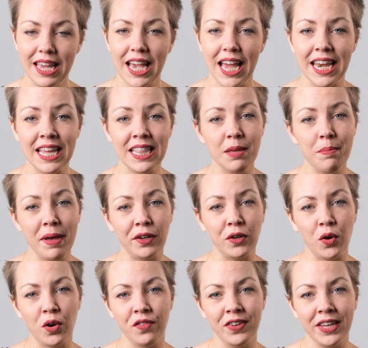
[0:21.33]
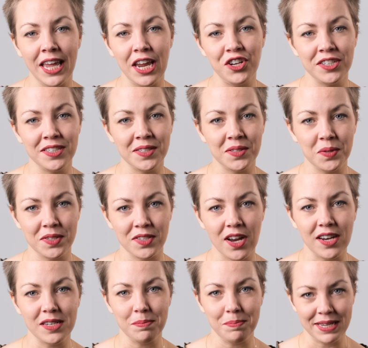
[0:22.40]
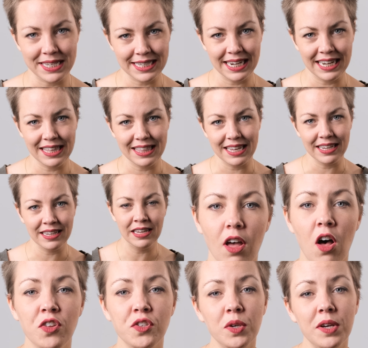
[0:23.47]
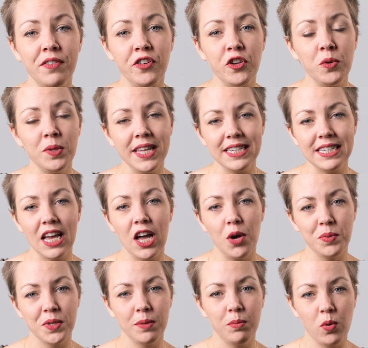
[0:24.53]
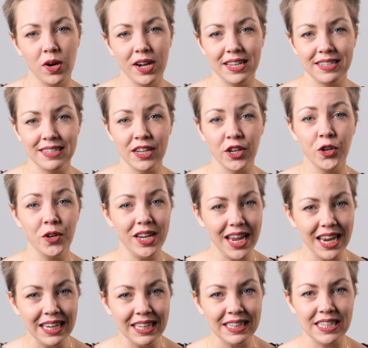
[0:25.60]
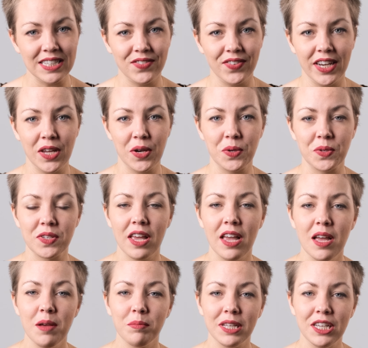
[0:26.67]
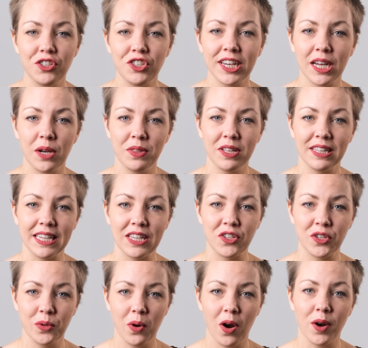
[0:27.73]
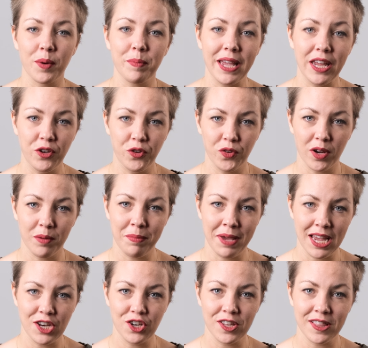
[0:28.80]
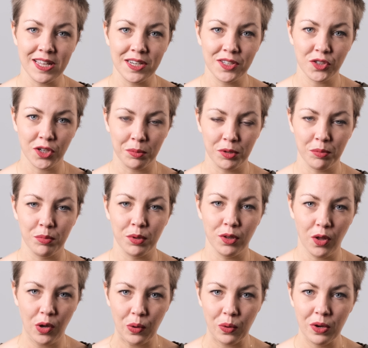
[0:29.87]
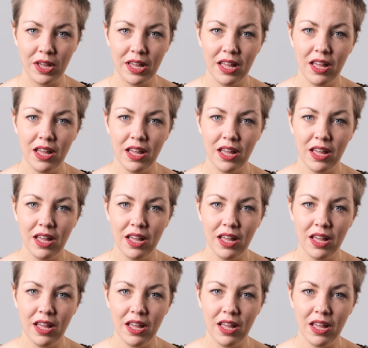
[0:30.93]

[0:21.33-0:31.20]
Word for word: and hit the bell notification so as not to miss anything. Also, if you would like to help support us in creating these videos, please check out the link to our Patreon page in the description below.